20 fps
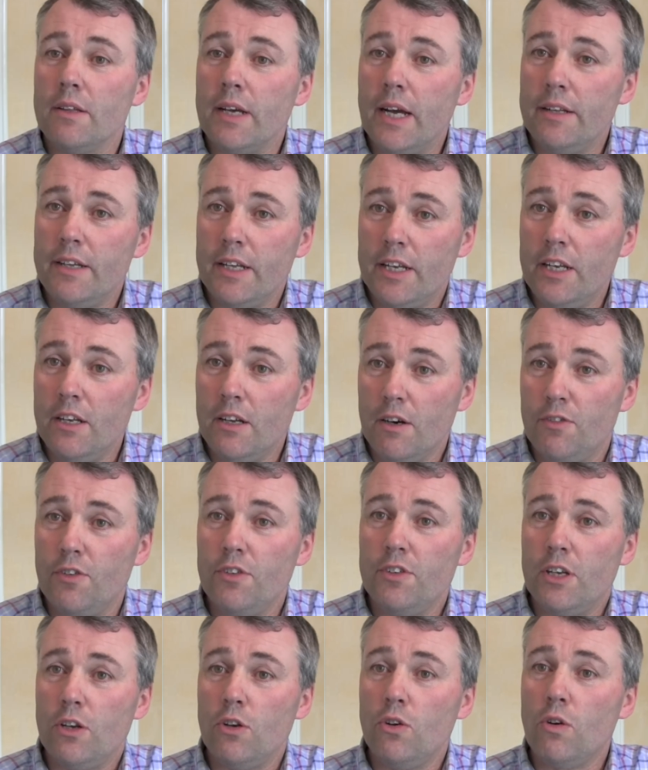know, they did
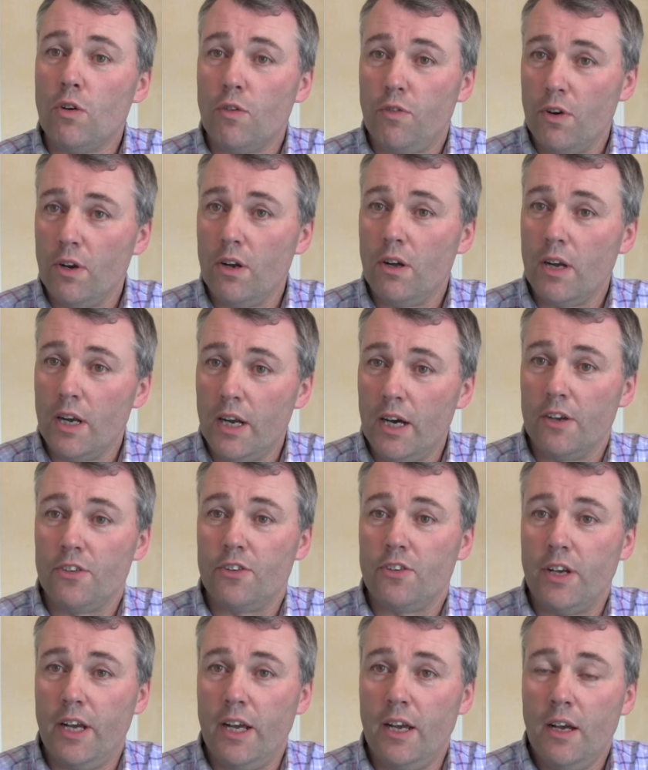enough and did an awful lot
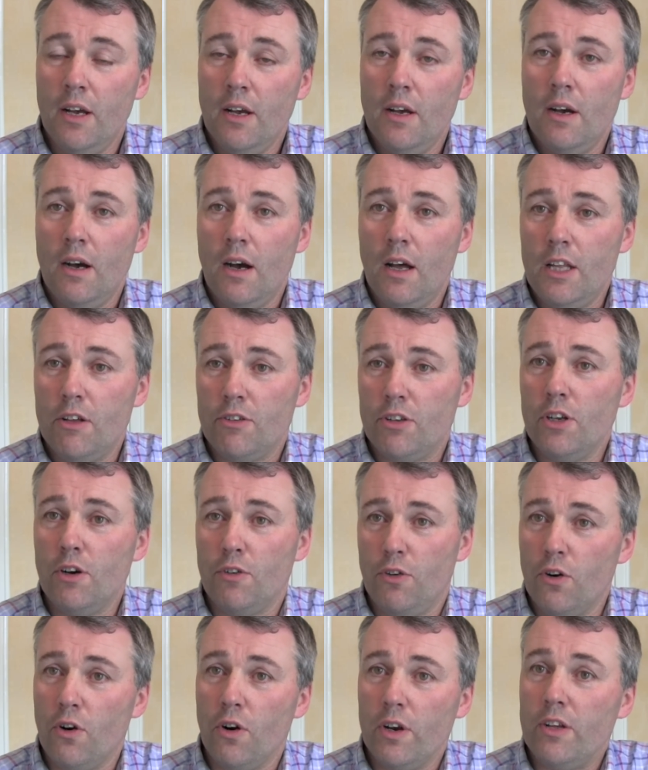last year. And there's
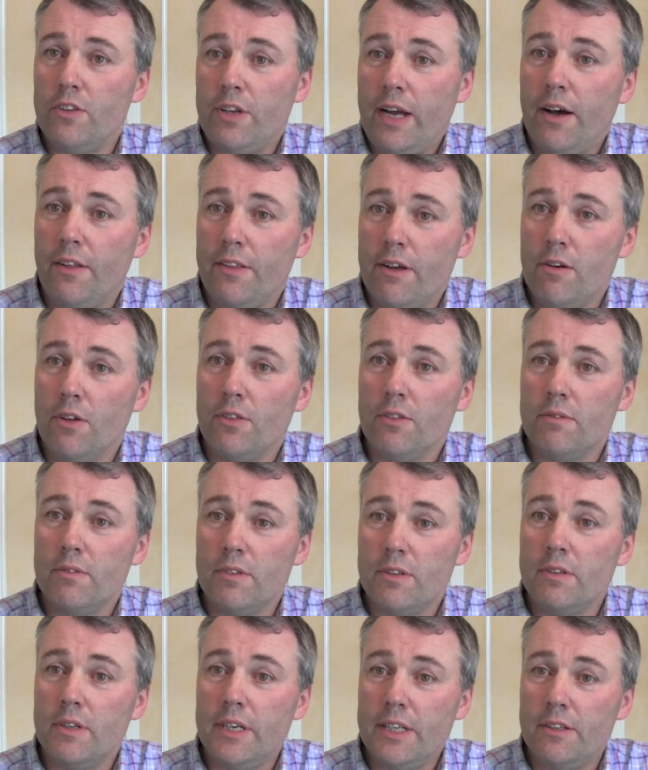enough hauliers out there
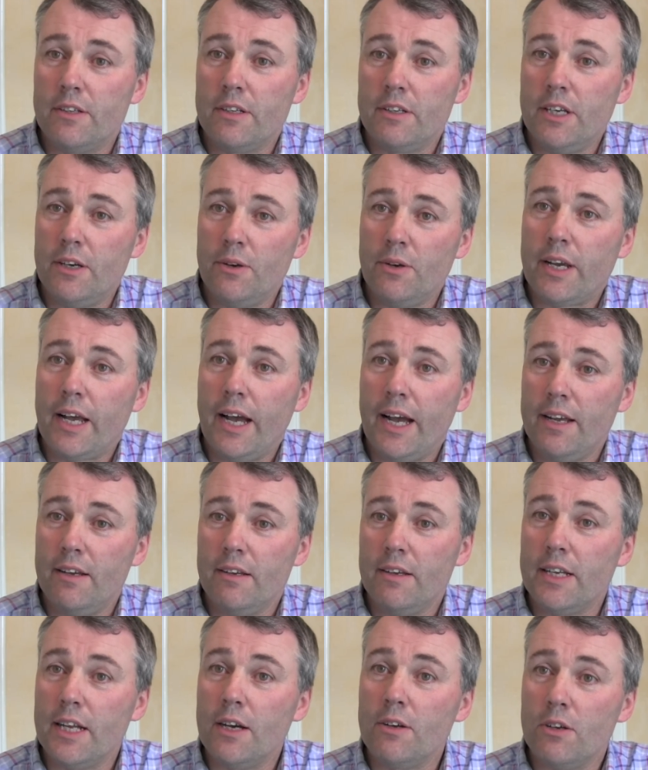on in the
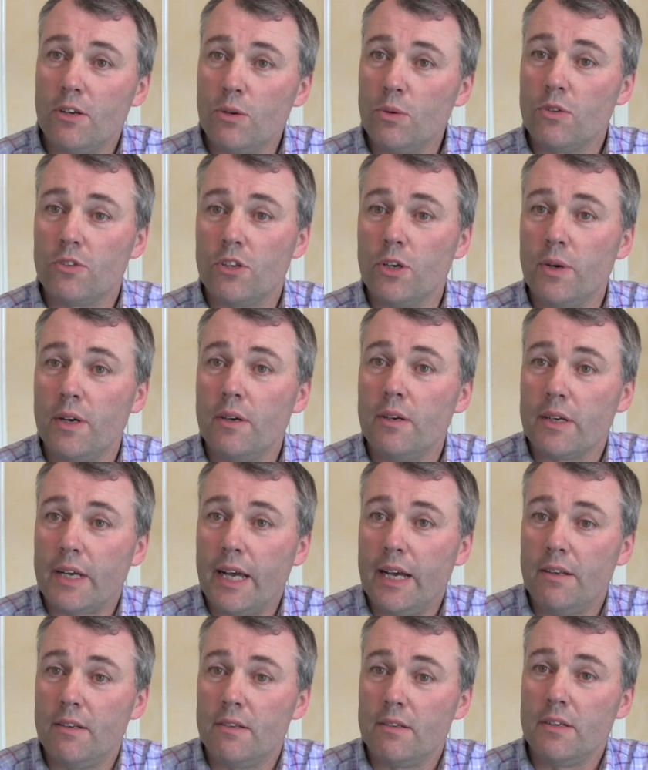UK, you know, who will do it
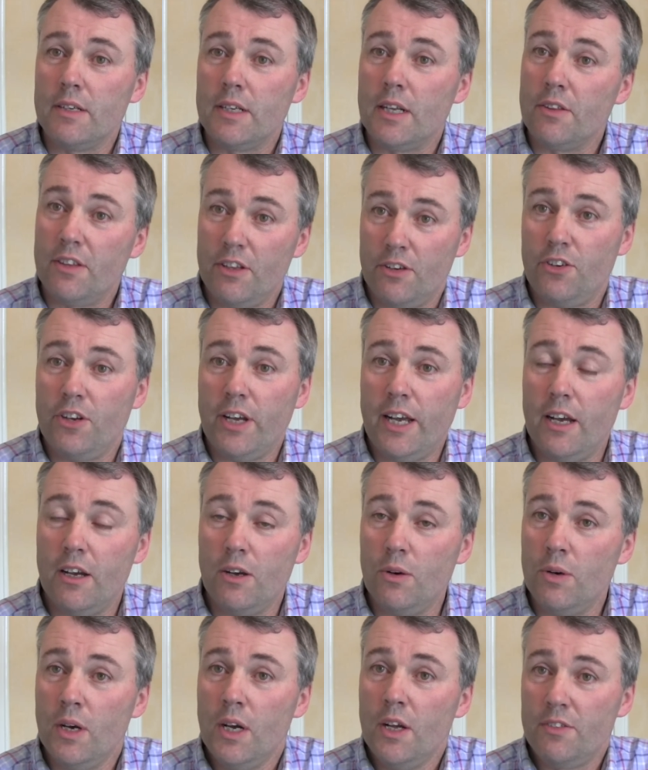again, you know, this year,
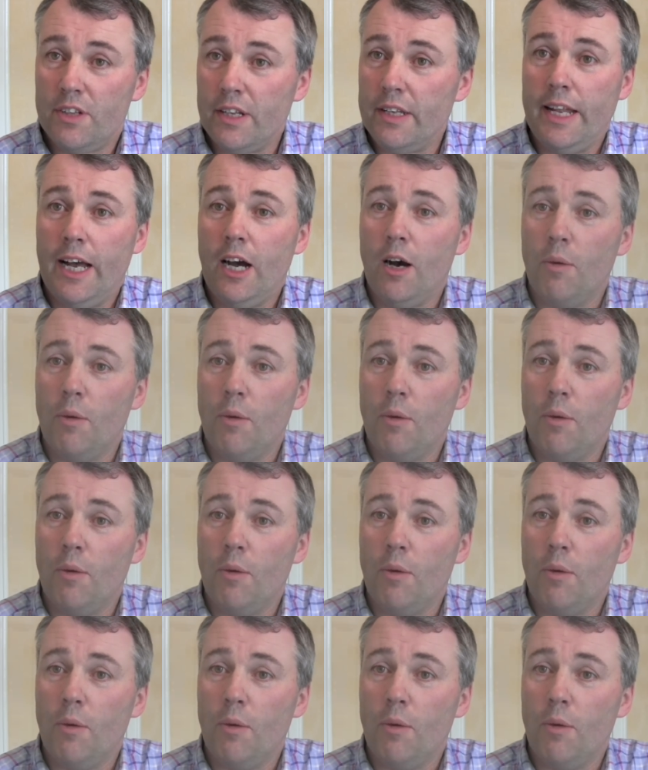who didn't